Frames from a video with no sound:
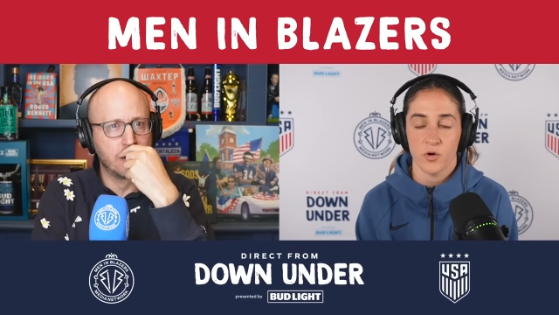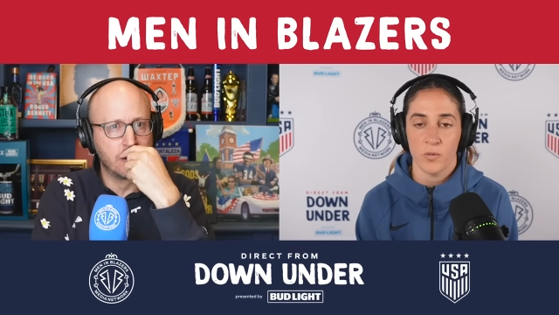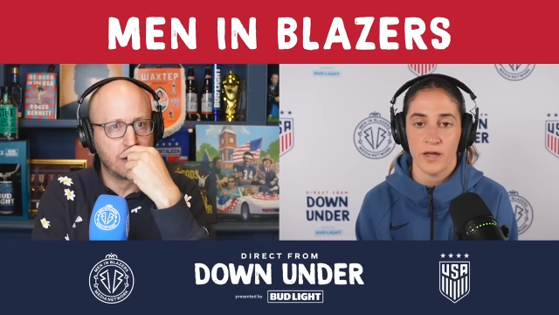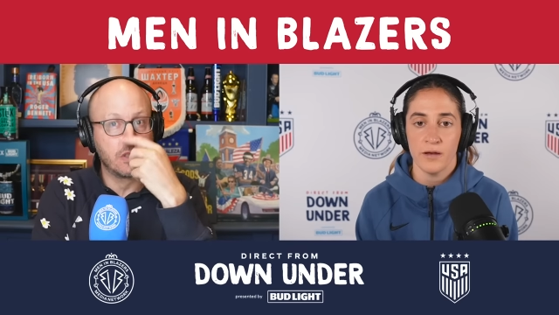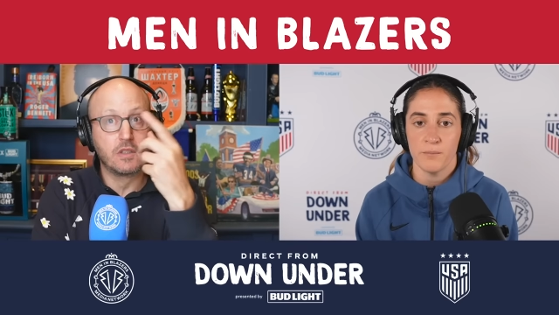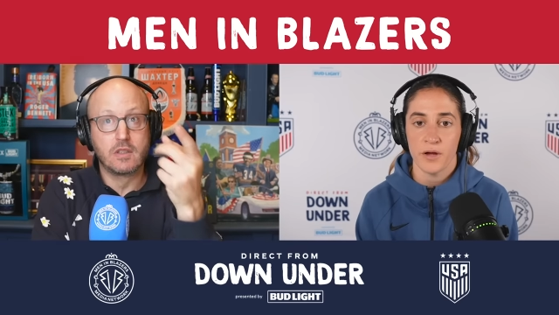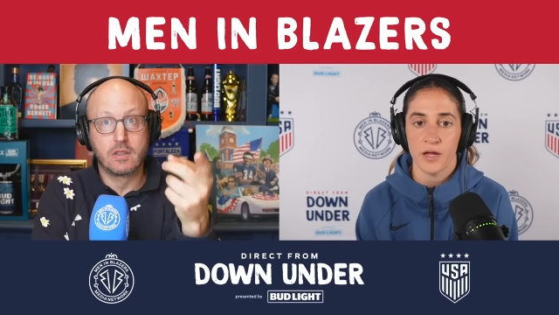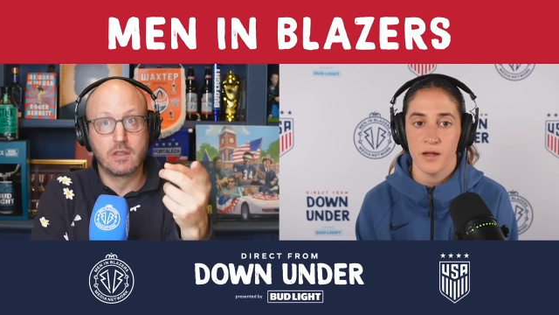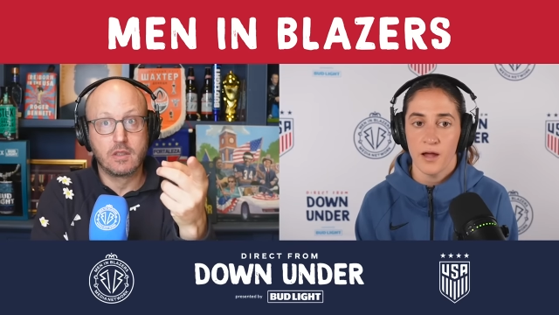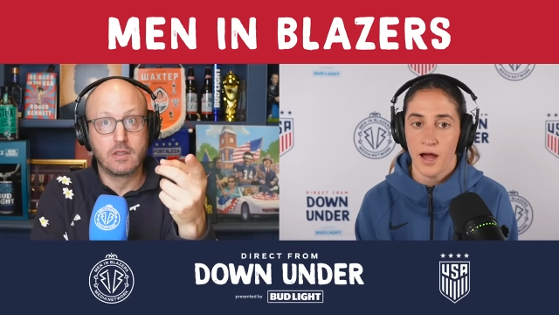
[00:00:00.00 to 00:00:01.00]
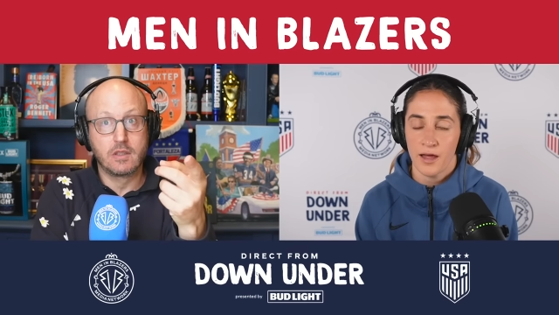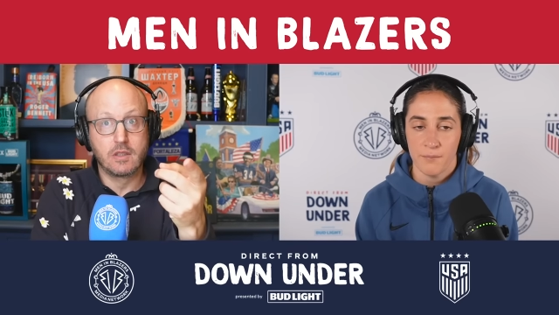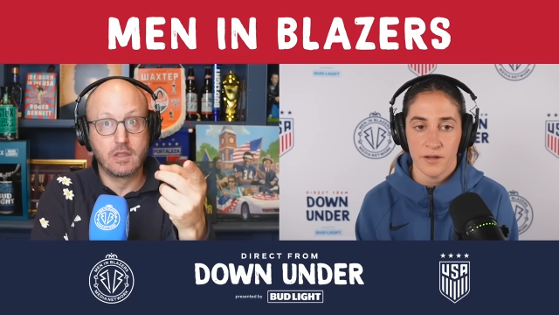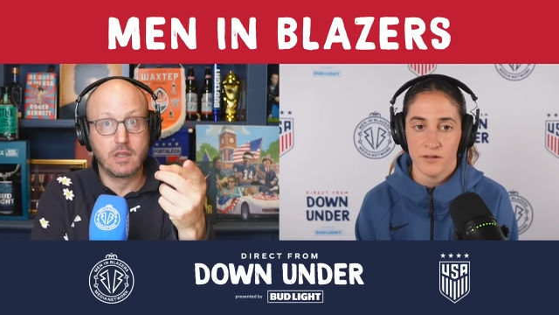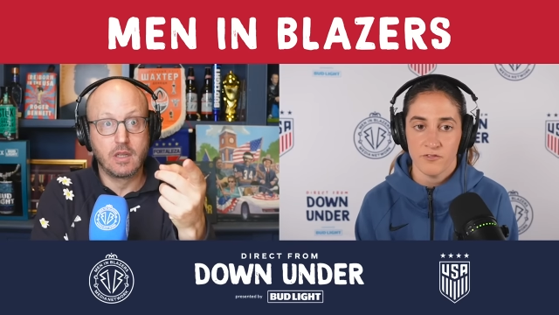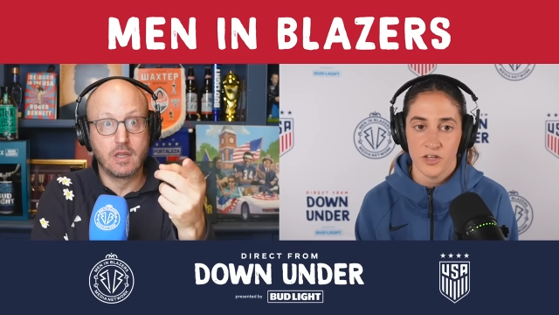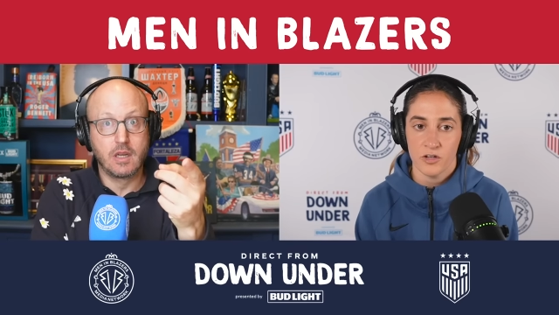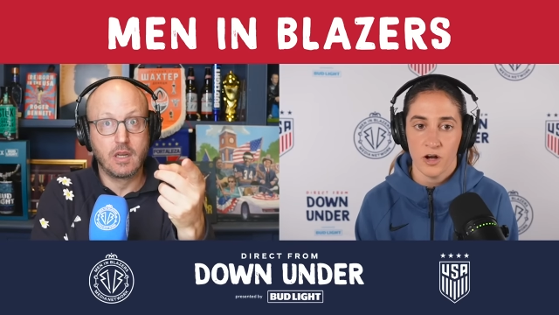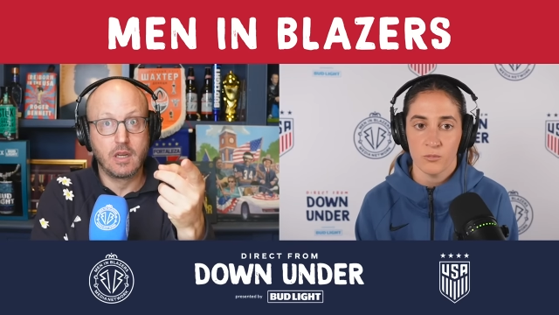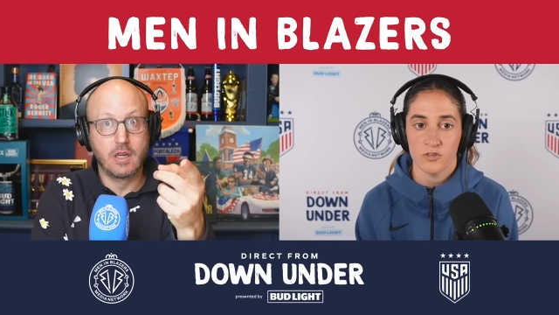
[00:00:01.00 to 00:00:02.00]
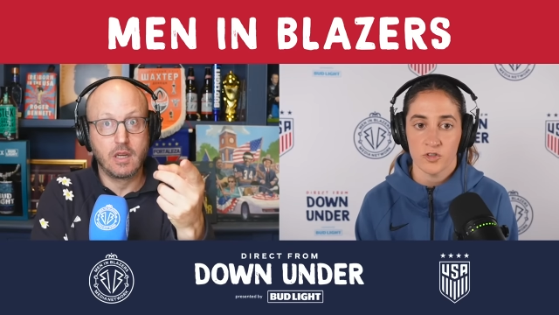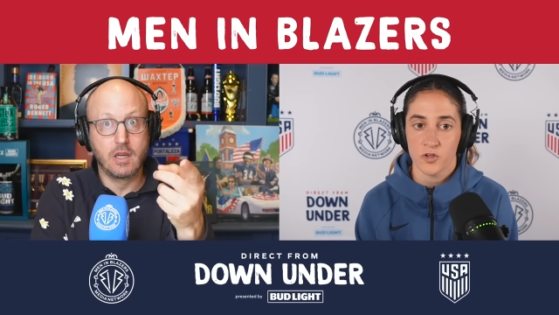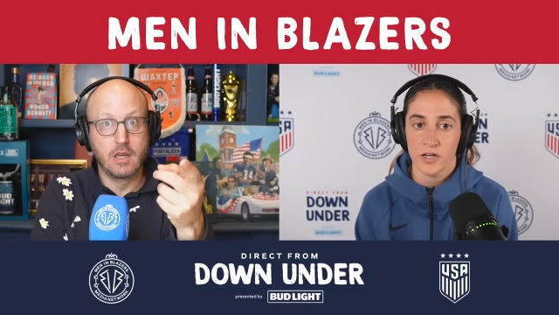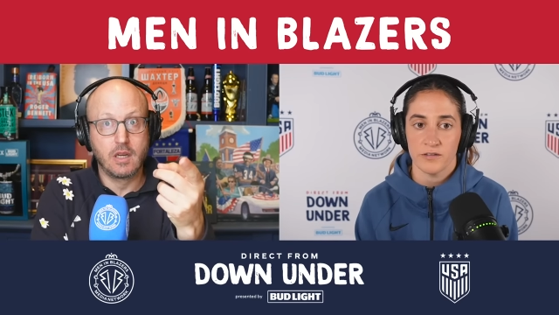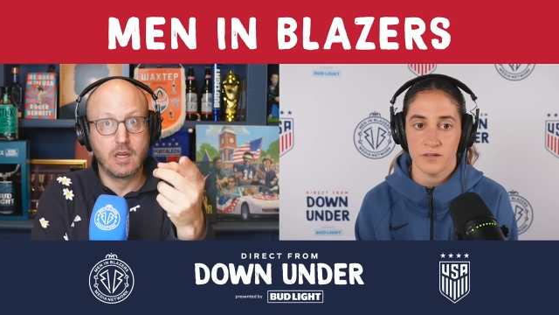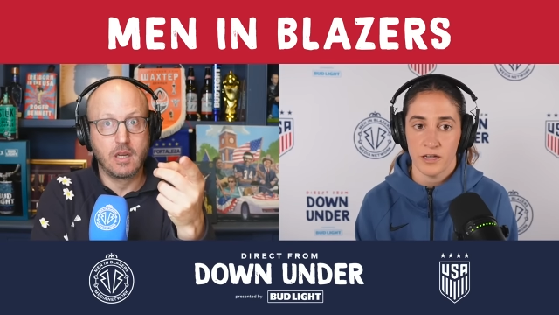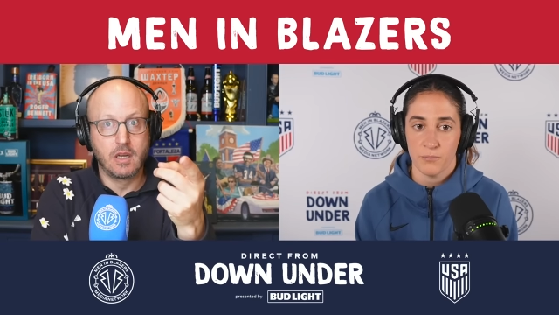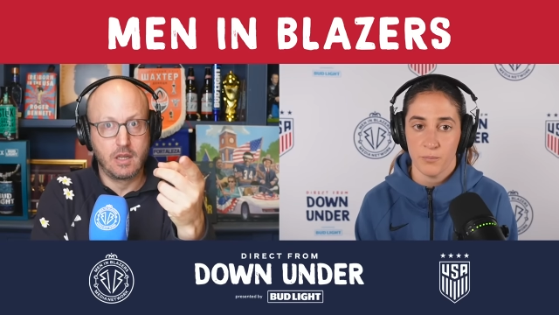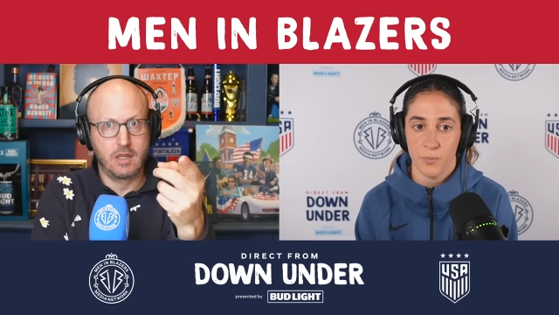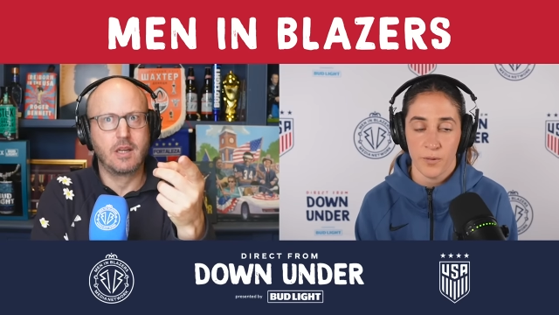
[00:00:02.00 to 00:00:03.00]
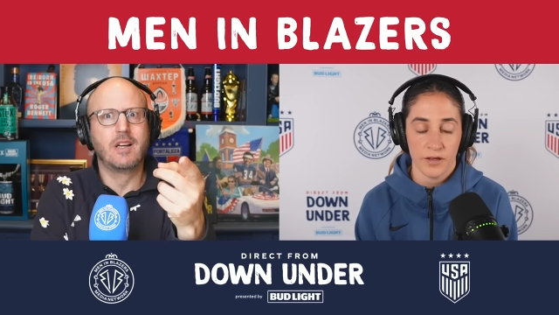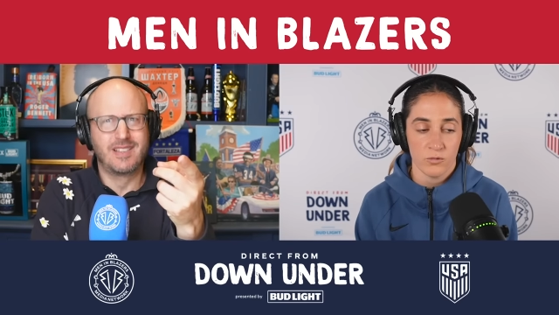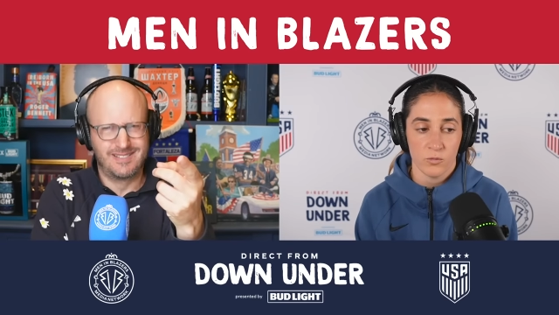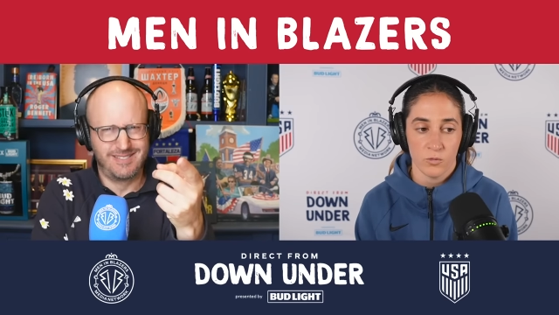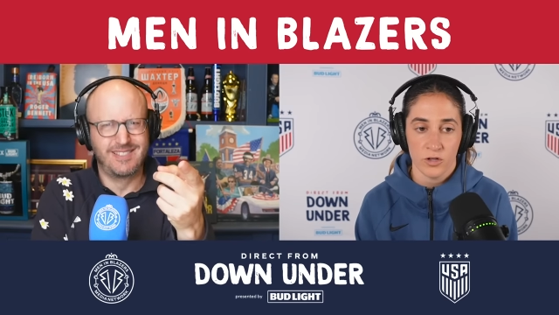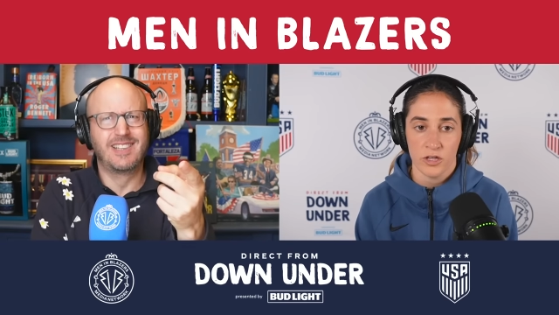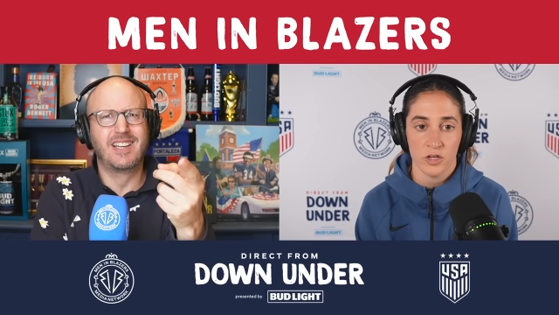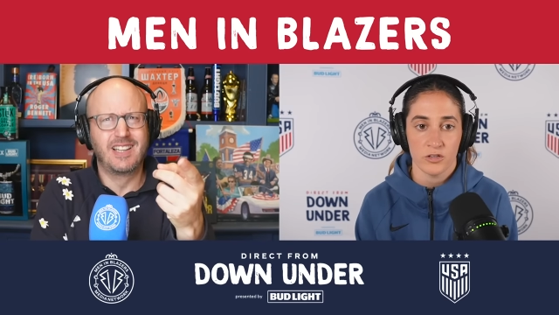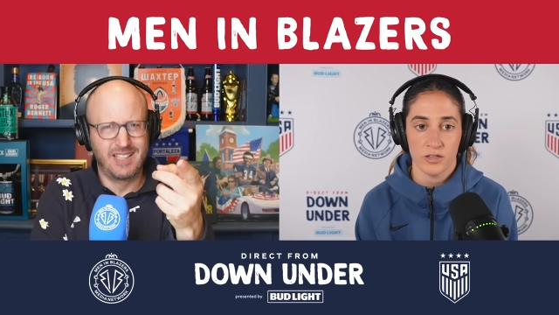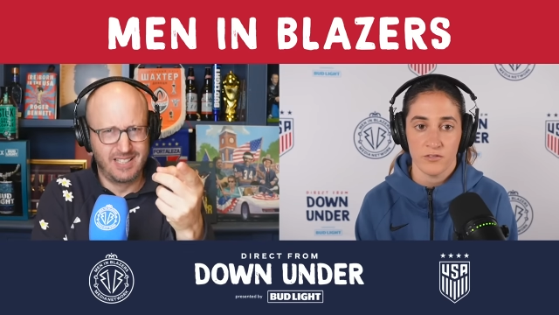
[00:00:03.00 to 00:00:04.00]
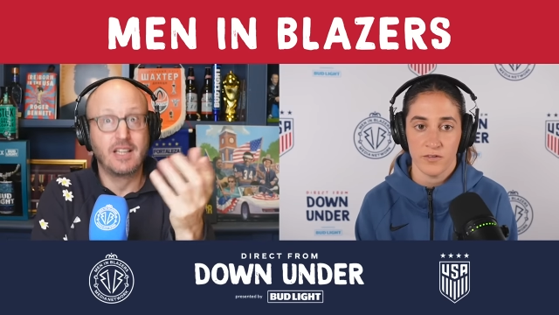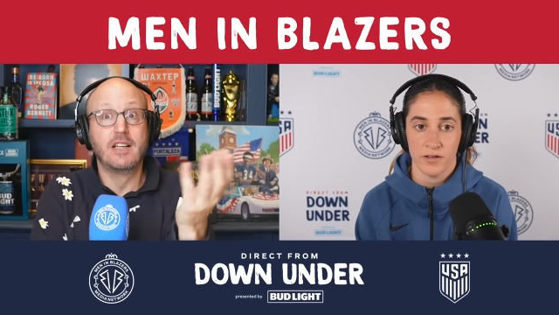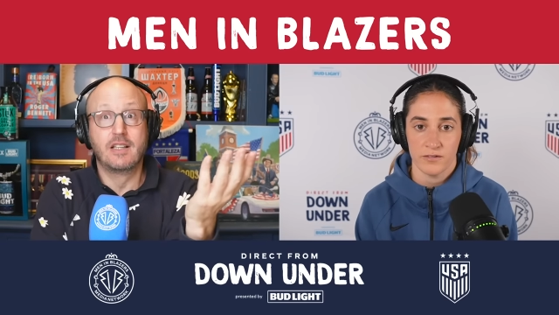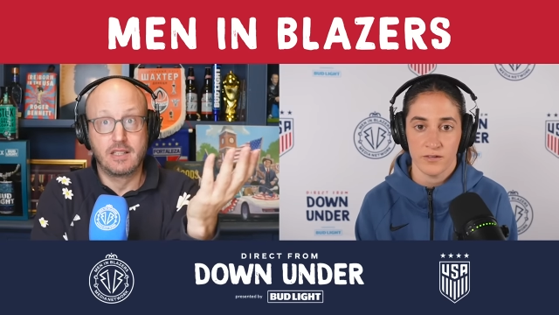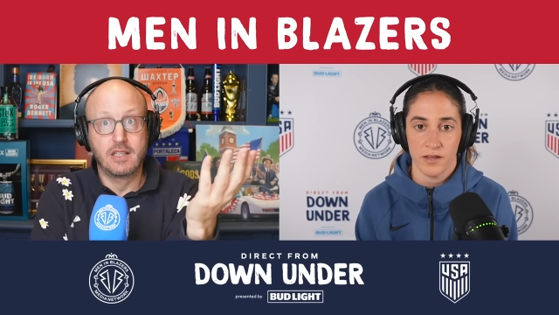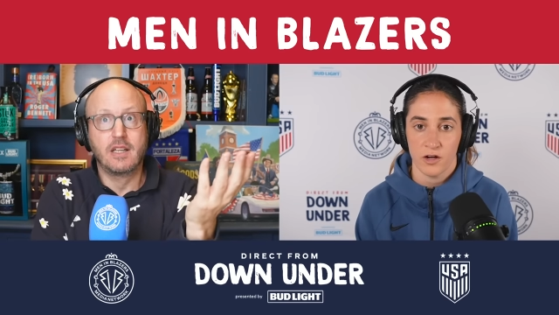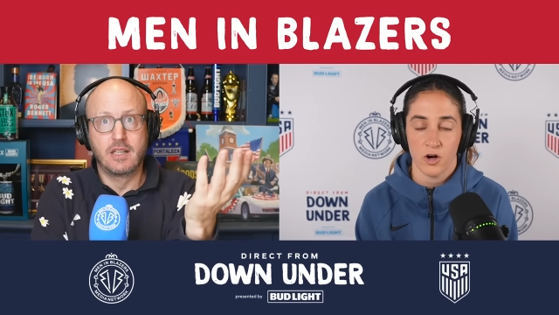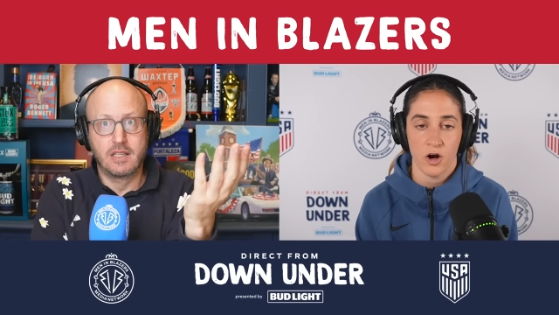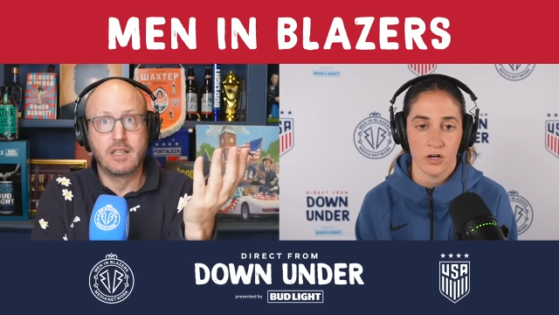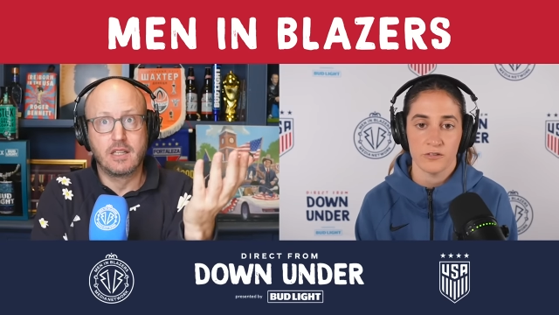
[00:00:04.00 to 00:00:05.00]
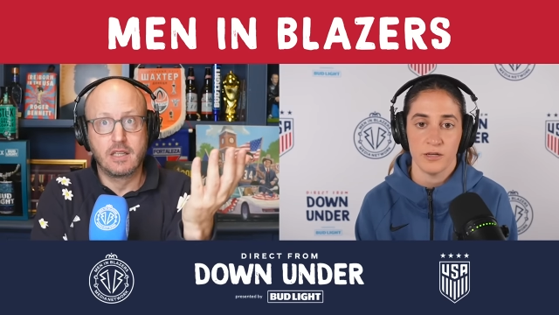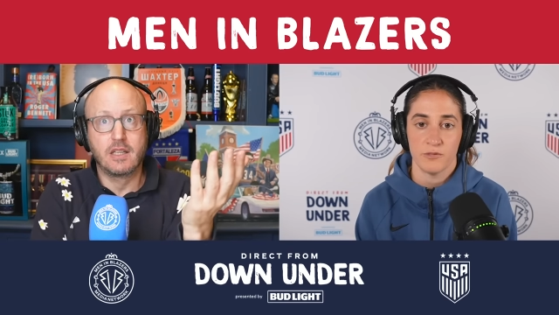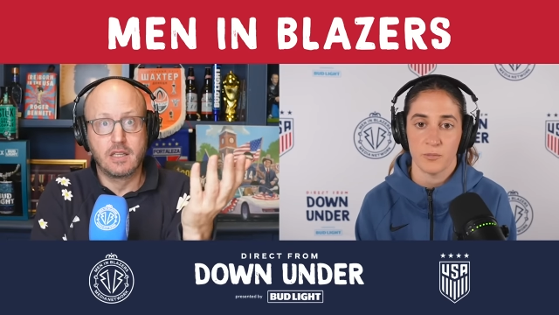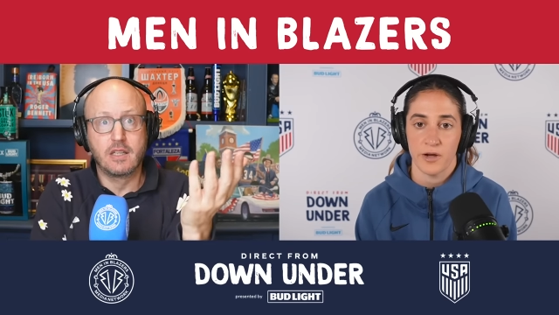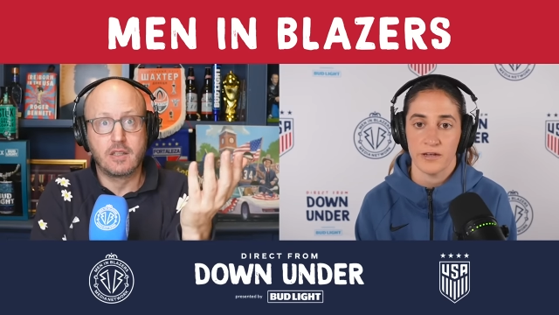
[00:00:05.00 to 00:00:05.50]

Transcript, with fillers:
Speaker 1: win, but I mean, Vietnam was a great team, played really good defense and they are a hard team to break